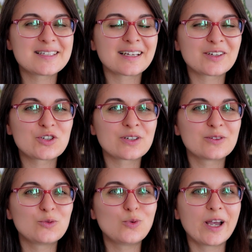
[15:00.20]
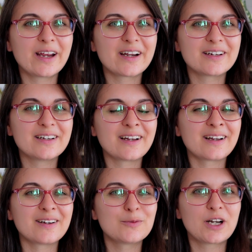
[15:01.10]
section where
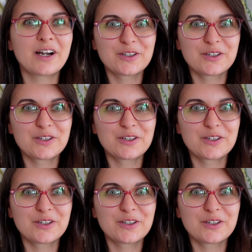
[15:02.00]
are